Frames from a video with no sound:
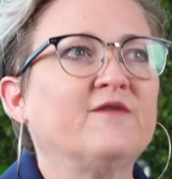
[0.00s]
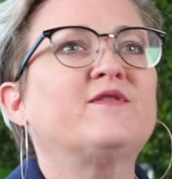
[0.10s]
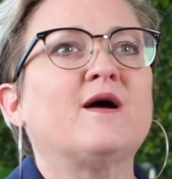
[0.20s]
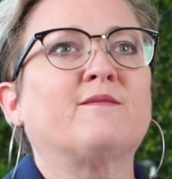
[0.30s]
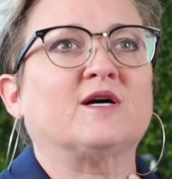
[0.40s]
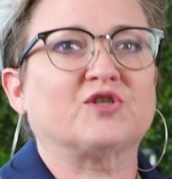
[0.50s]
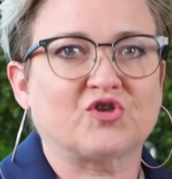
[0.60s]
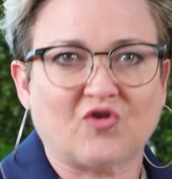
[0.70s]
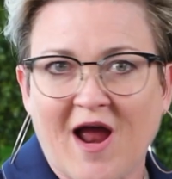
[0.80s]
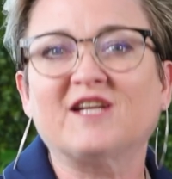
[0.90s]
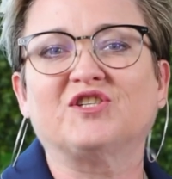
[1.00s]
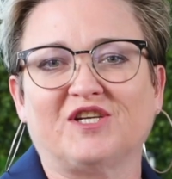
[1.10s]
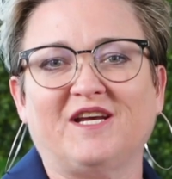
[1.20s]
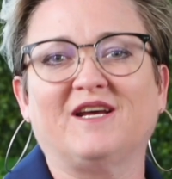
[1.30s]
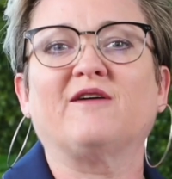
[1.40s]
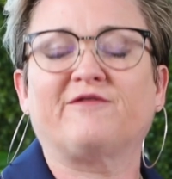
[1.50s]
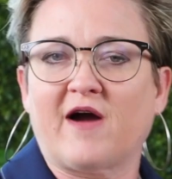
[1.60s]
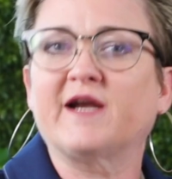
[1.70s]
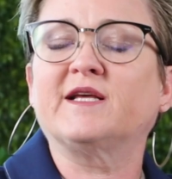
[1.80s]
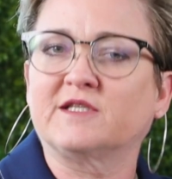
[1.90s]
give them a strategy of
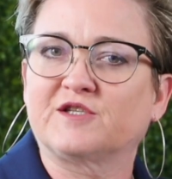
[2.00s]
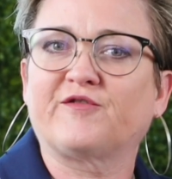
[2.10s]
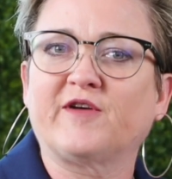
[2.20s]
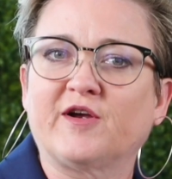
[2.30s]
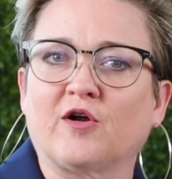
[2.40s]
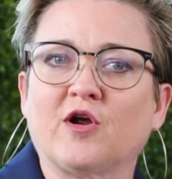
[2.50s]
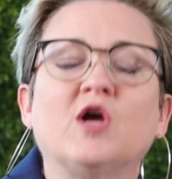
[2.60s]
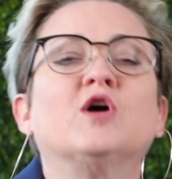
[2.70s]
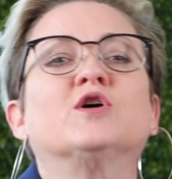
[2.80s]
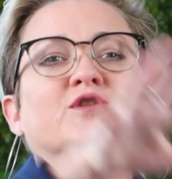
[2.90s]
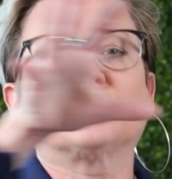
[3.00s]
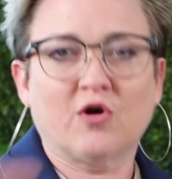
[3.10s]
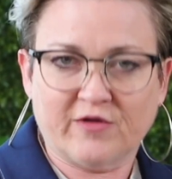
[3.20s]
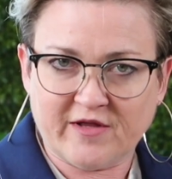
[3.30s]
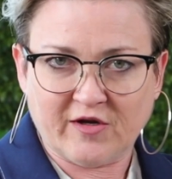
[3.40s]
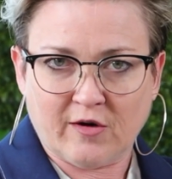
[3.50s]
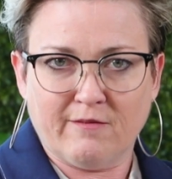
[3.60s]
fighting this fear, so that their